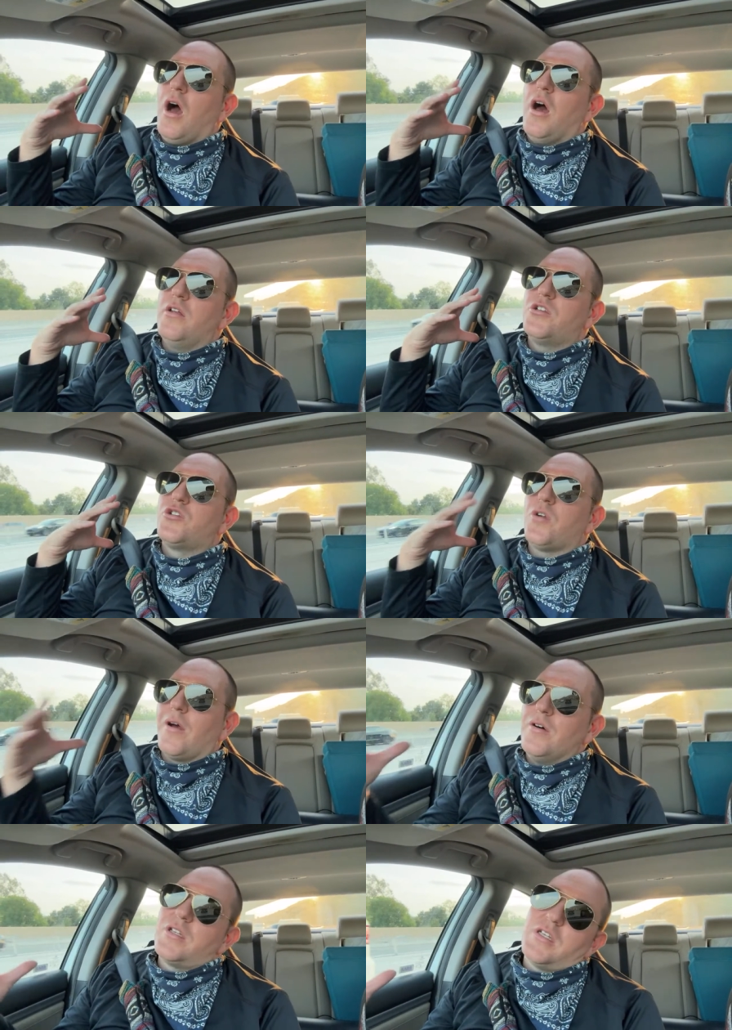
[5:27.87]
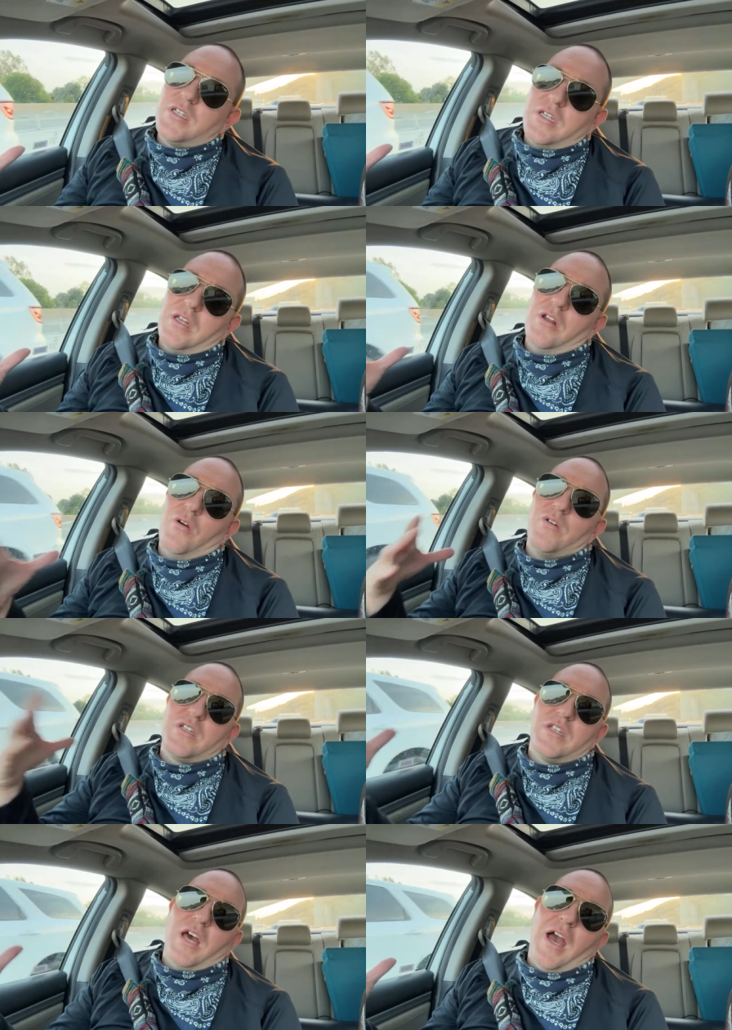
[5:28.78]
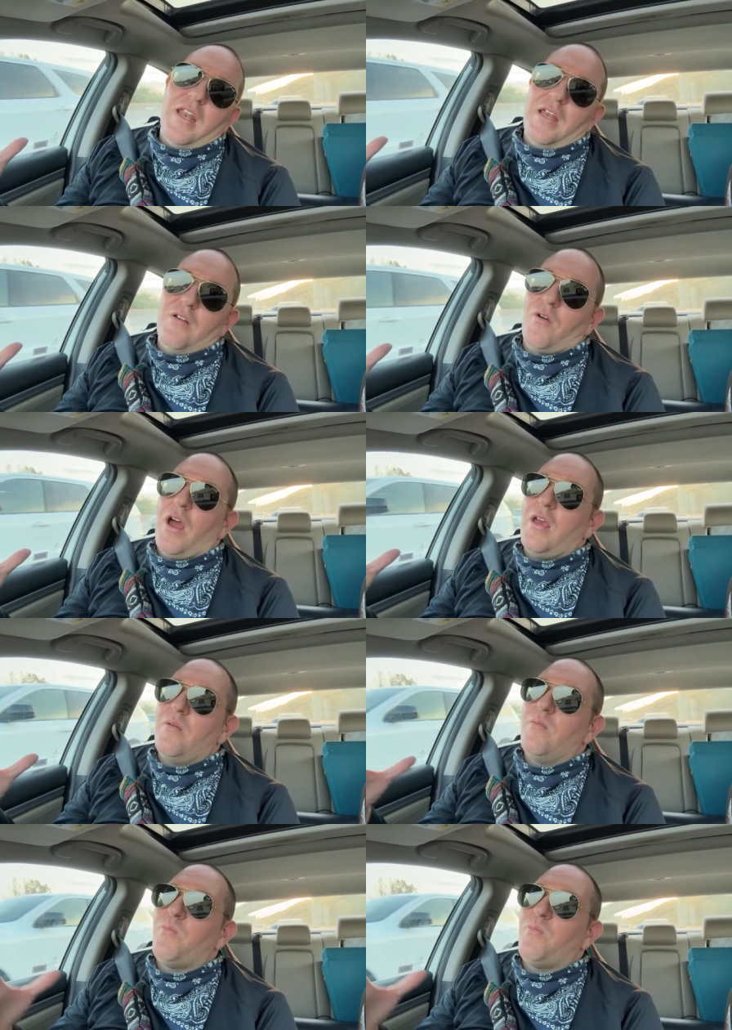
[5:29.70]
struggle as a society, right?